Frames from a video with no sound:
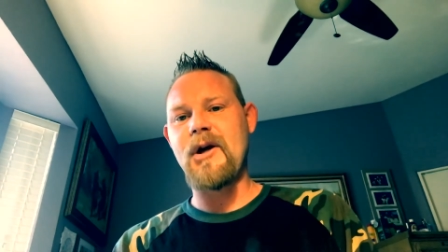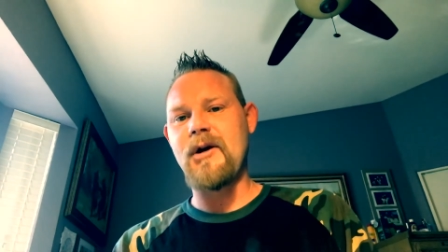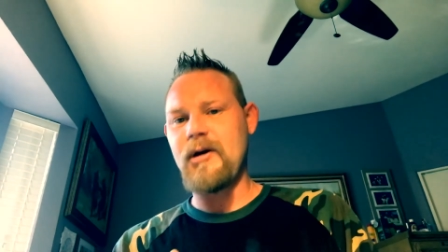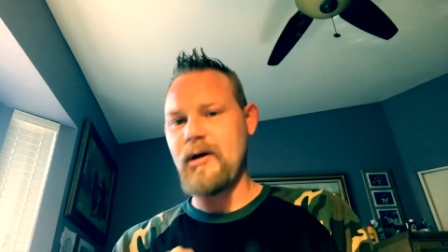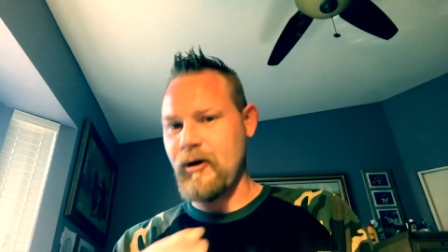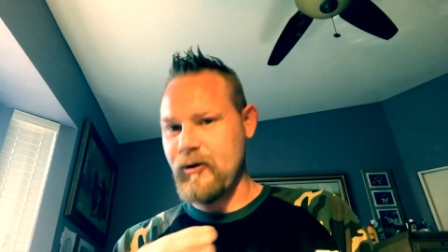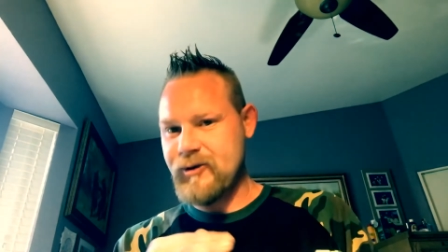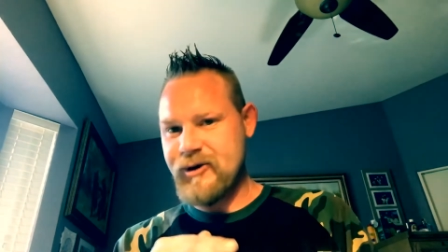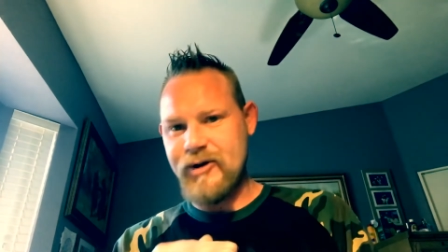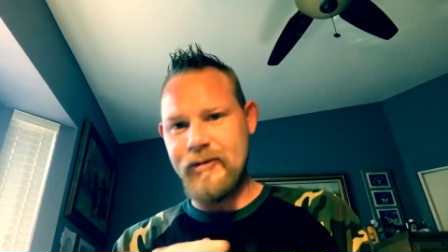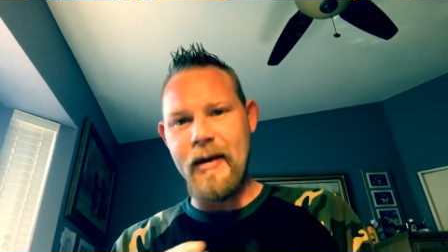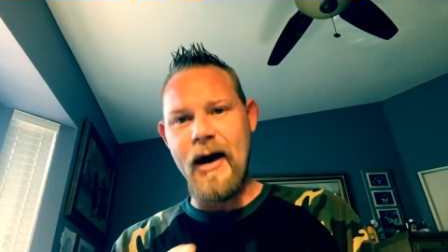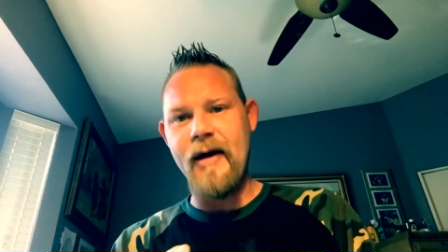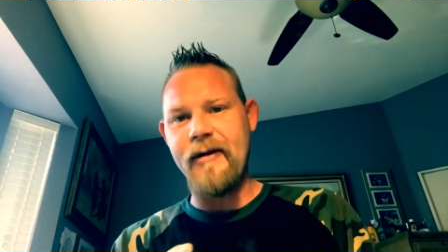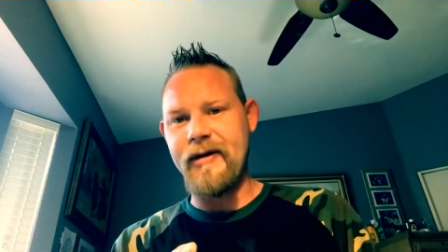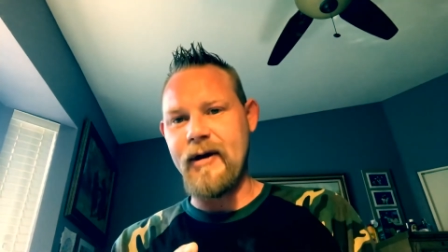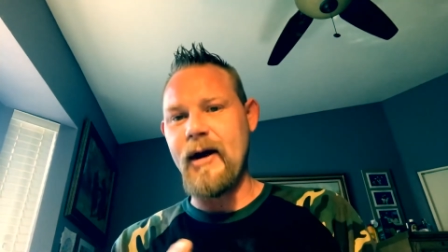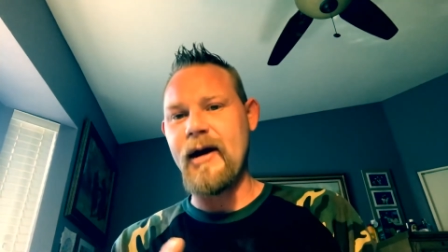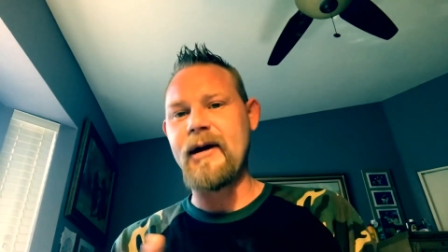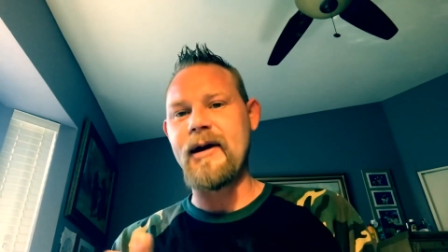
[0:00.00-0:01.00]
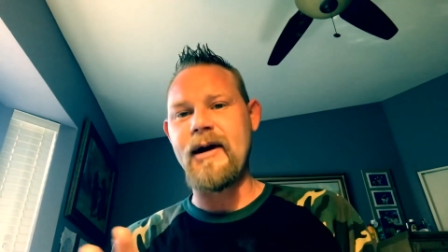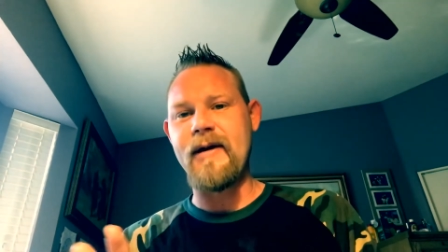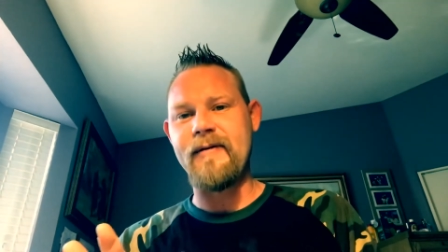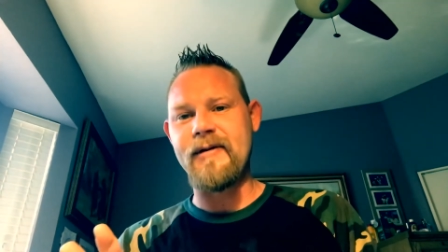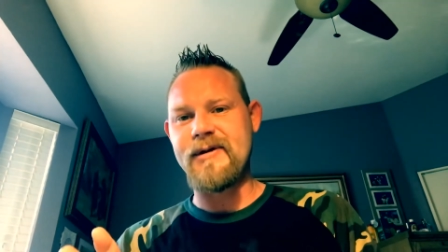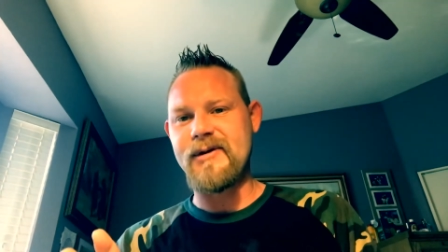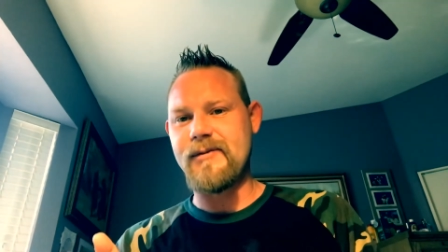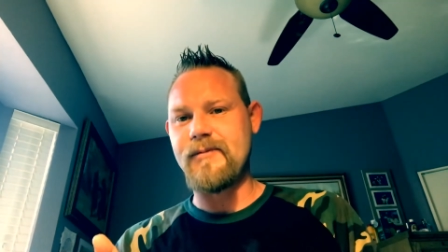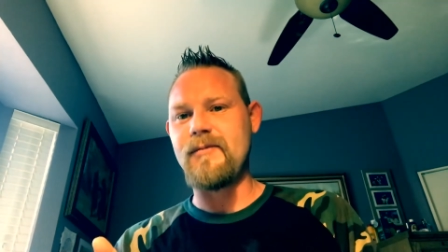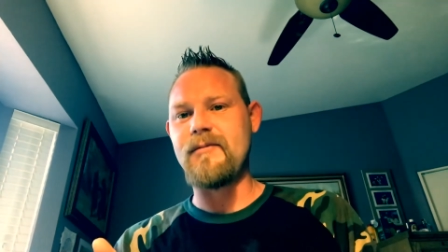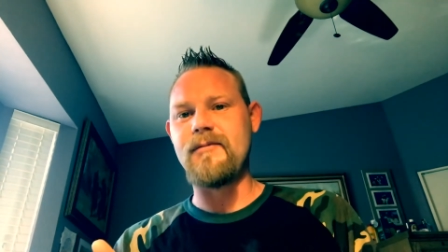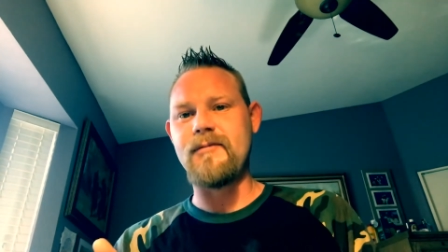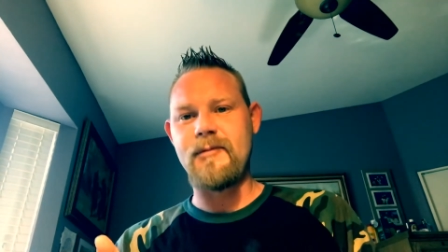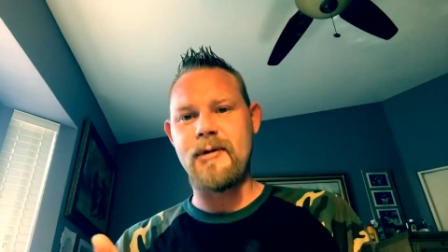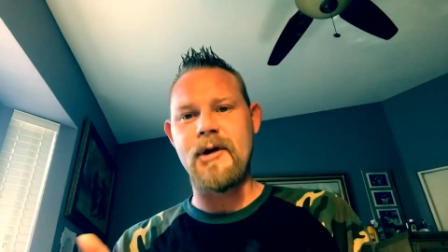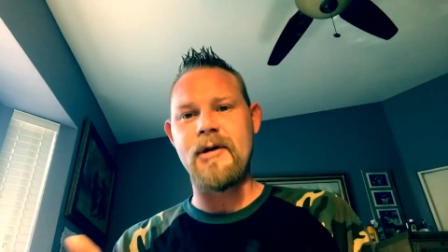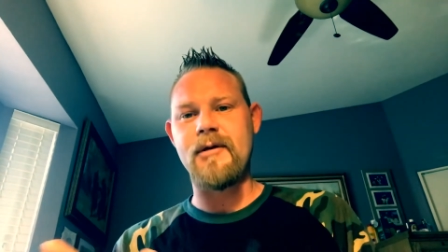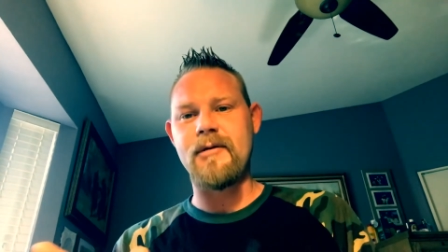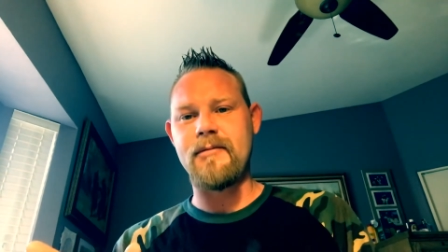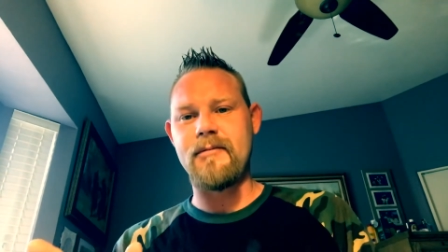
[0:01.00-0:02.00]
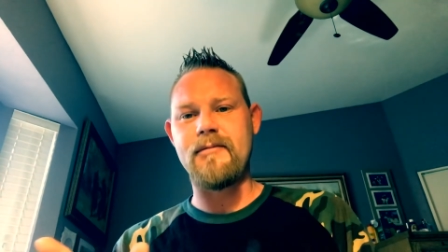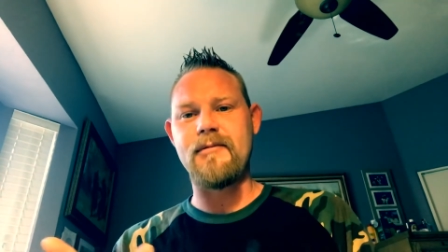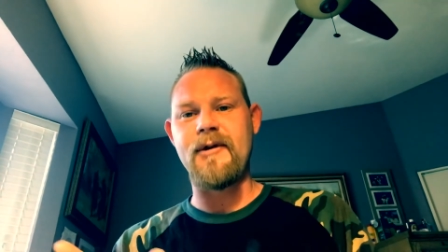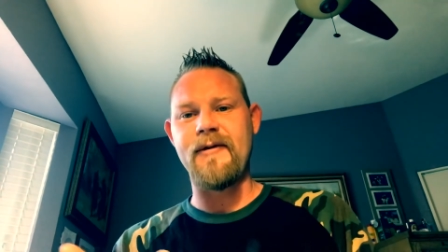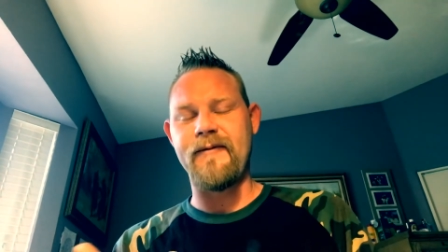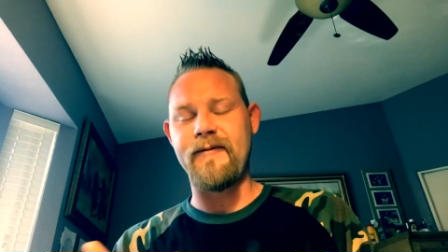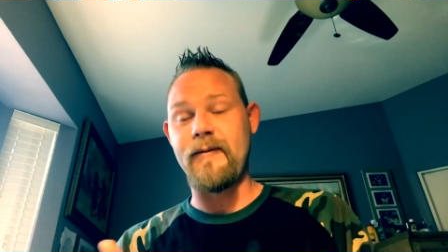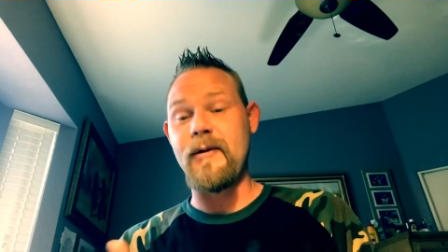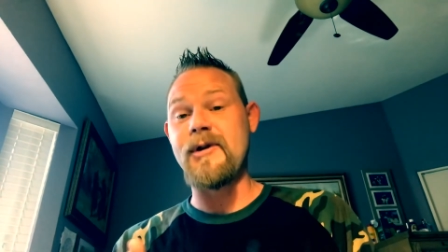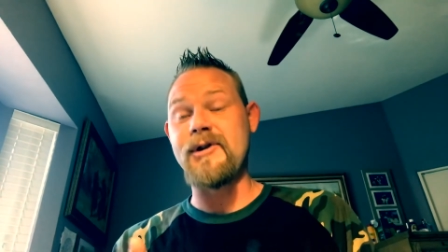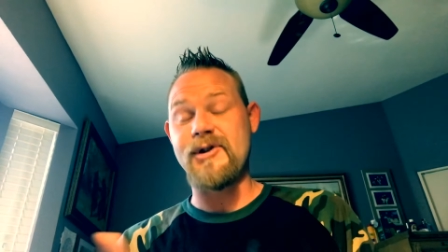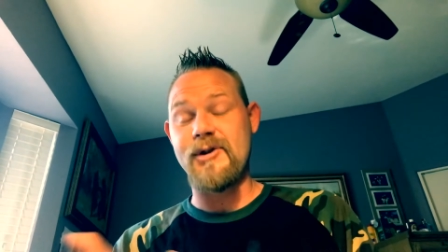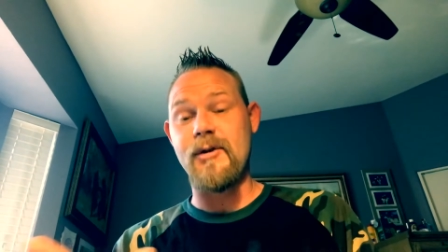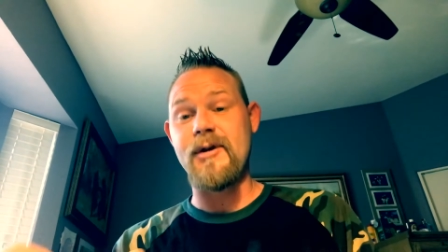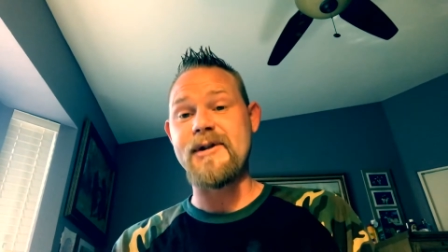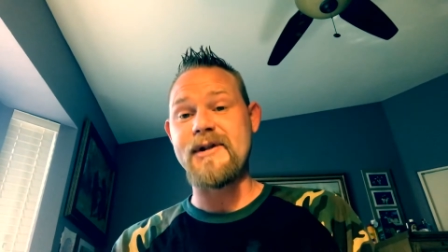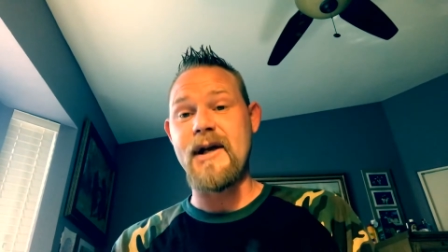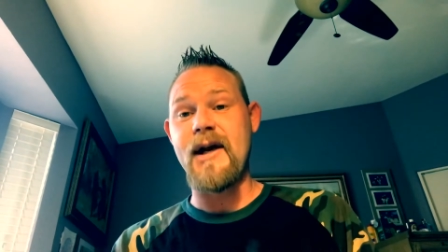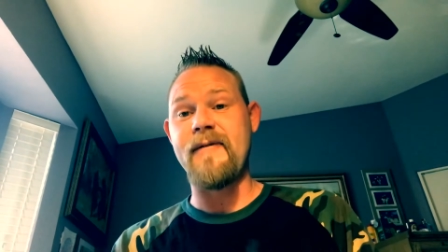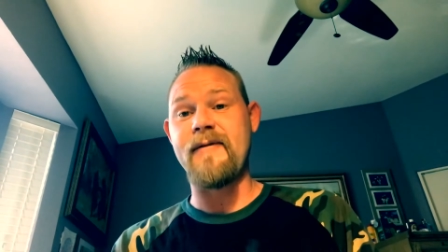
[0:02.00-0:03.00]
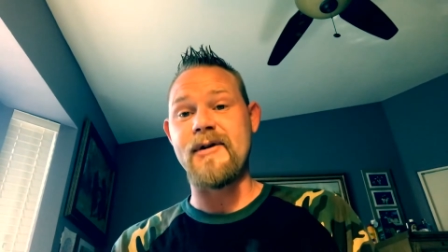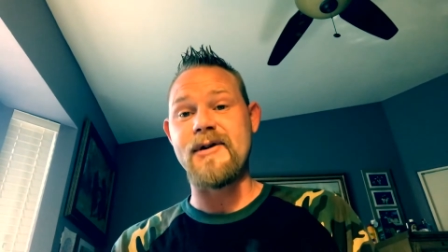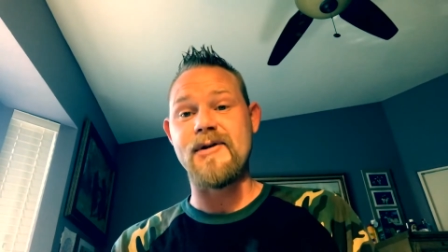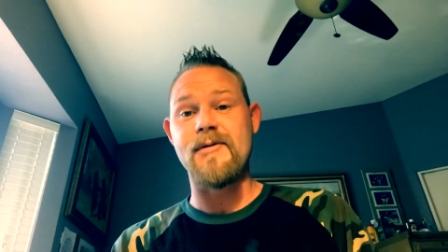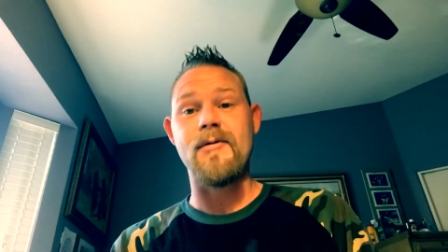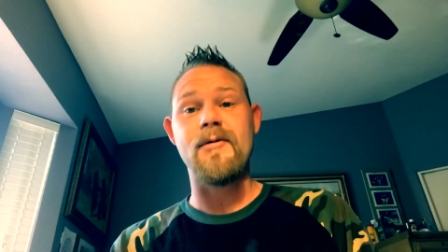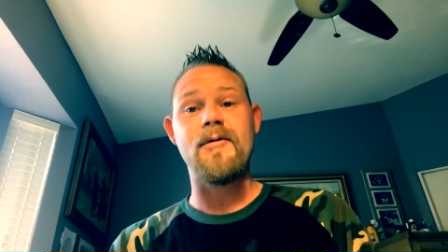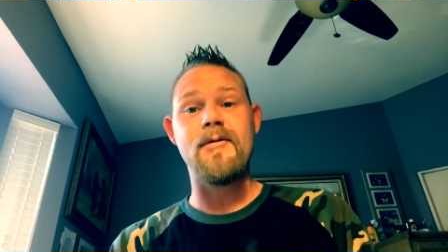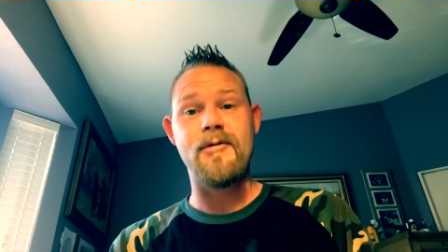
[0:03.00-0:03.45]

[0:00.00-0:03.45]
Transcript: Close your mouth. God gave us, the source gave us